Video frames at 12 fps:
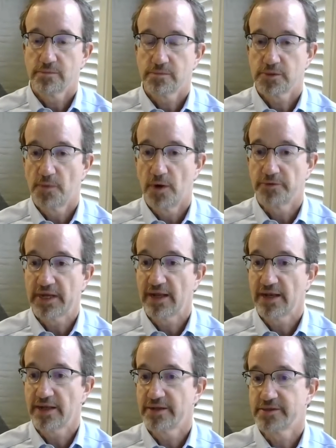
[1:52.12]
small
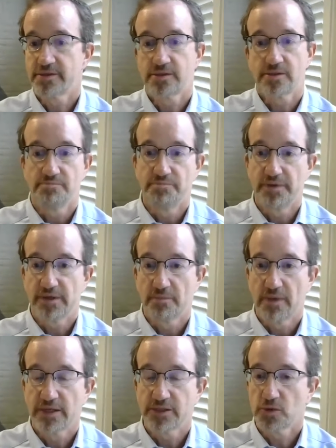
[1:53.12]
dailies to
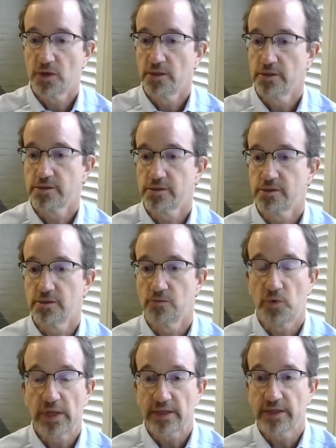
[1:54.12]
big metros to
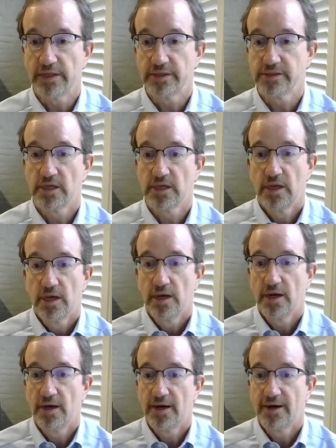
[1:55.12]
weeklies
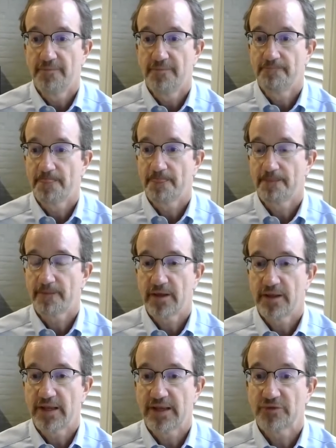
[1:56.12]

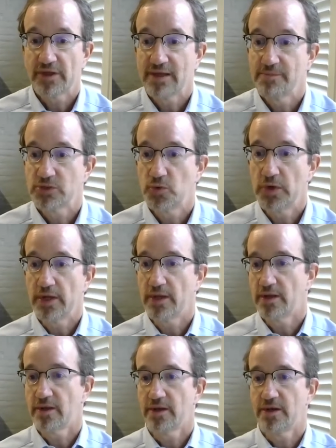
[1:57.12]
and everything in
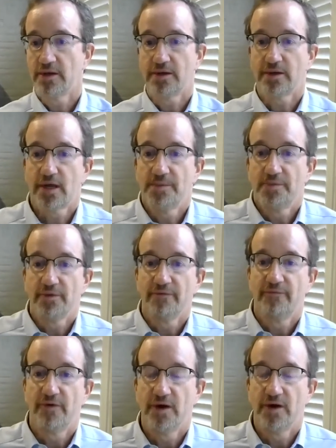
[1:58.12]
between, a
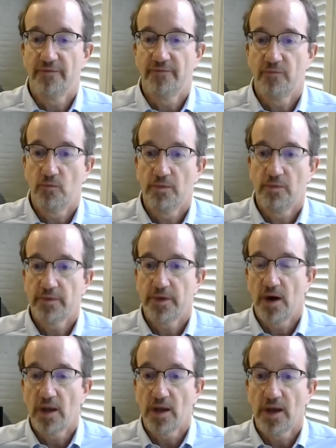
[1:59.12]
couple of
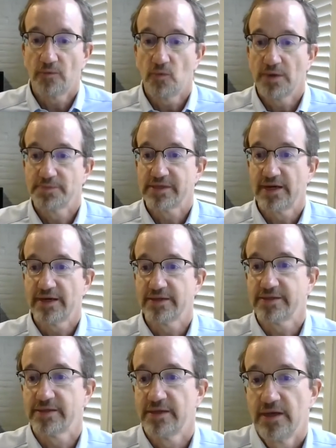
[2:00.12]
online
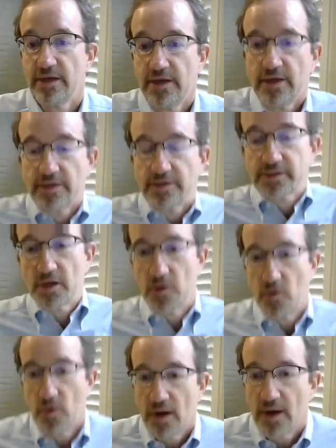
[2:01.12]
websites.
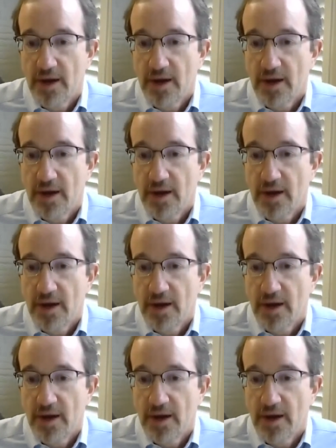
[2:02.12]
So